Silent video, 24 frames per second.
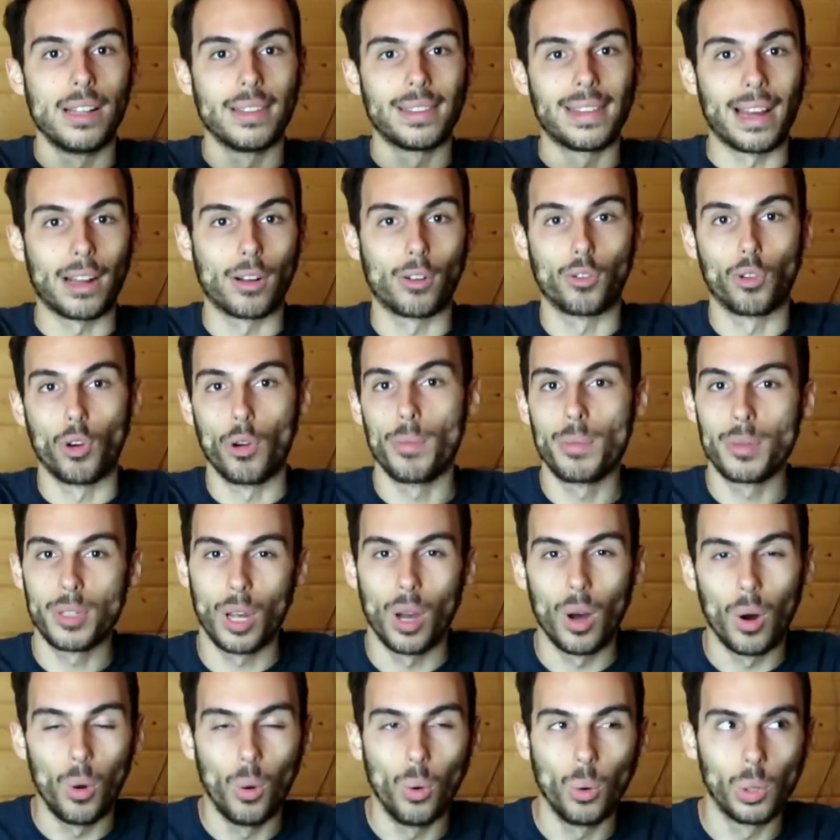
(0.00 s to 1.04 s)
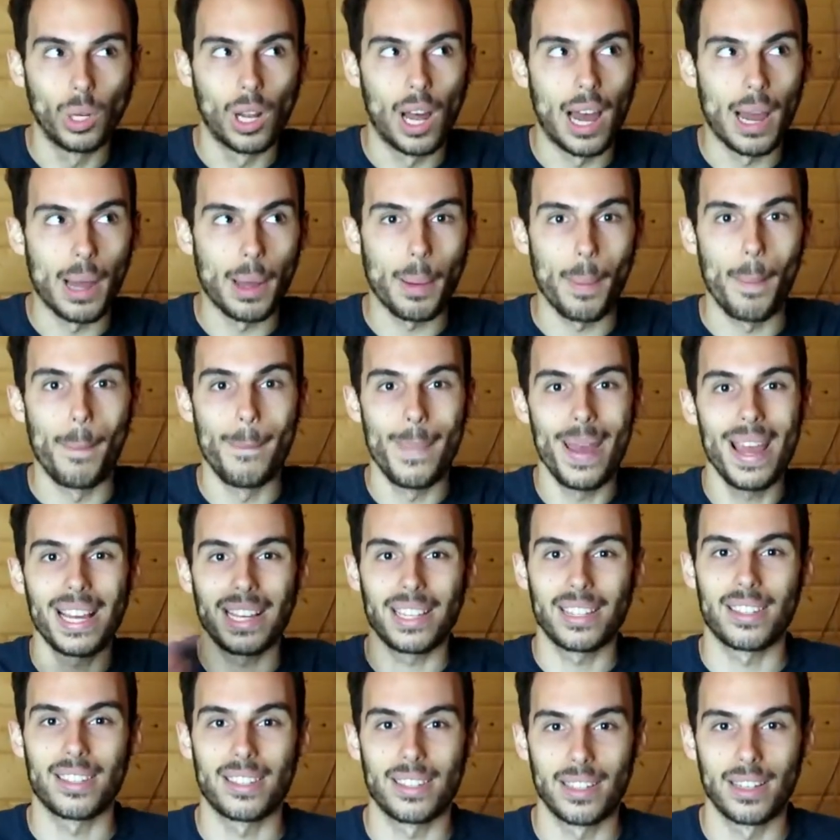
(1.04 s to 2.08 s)
That groups are all like
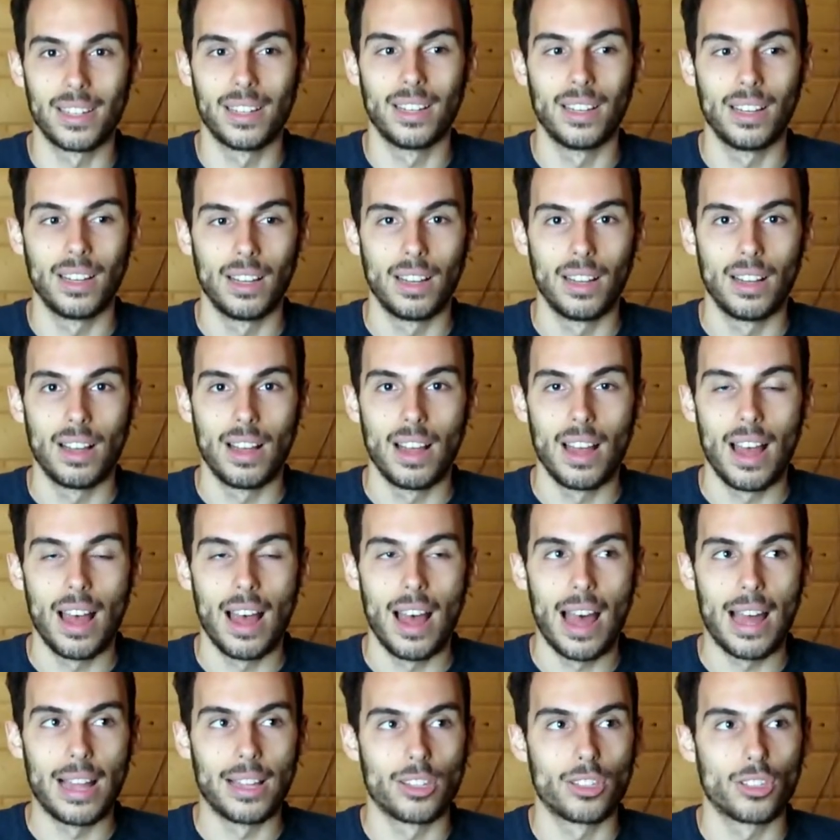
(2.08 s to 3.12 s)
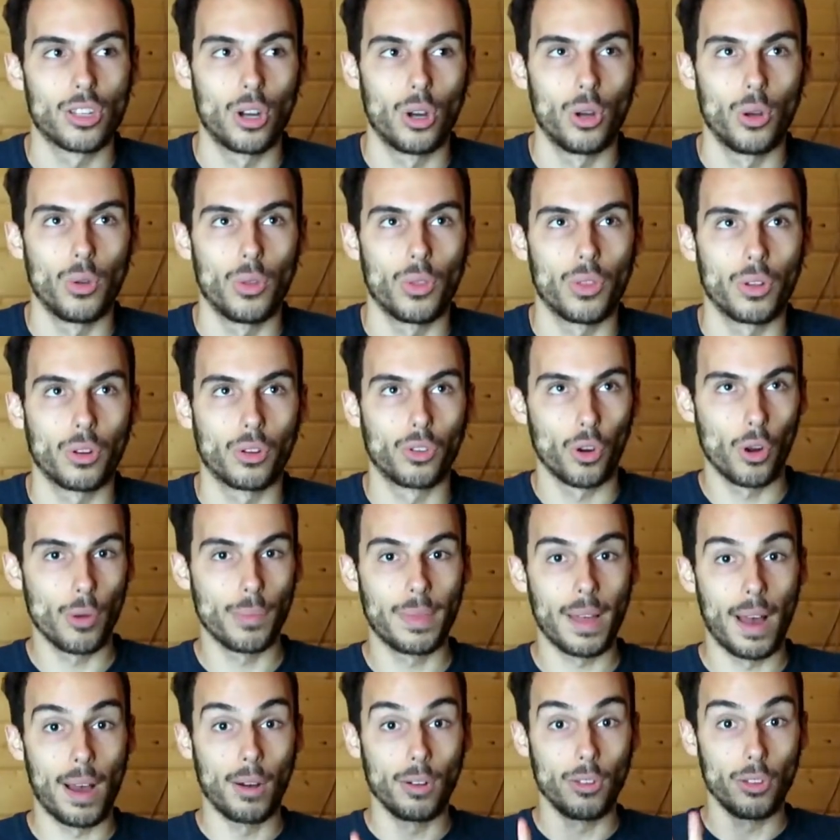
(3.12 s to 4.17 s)
mixed, and so the
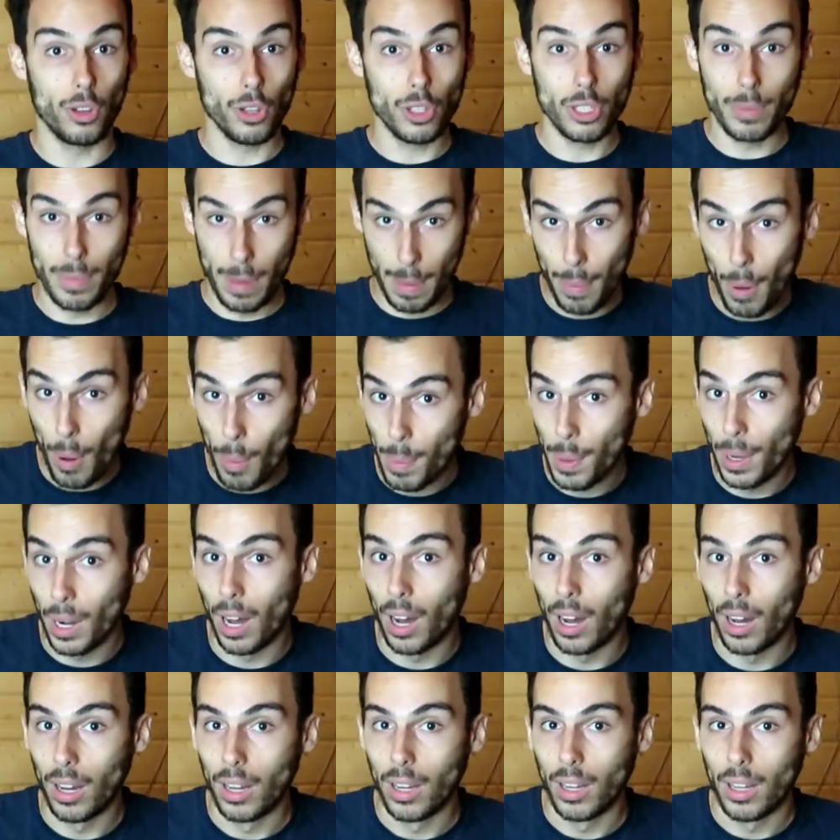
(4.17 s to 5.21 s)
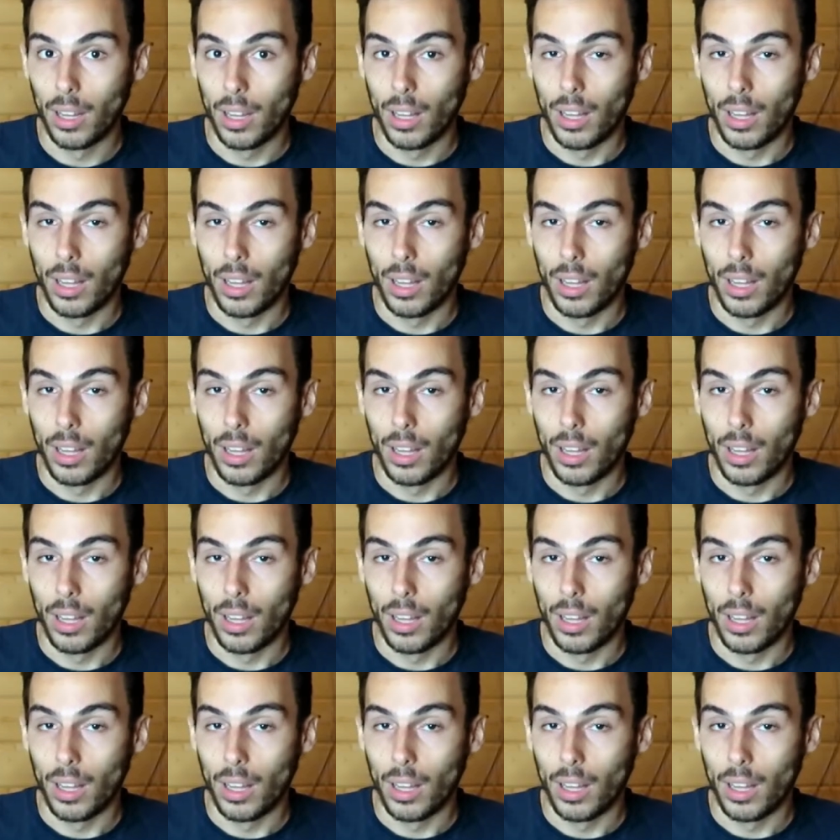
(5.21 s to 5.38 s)
group that used to be popular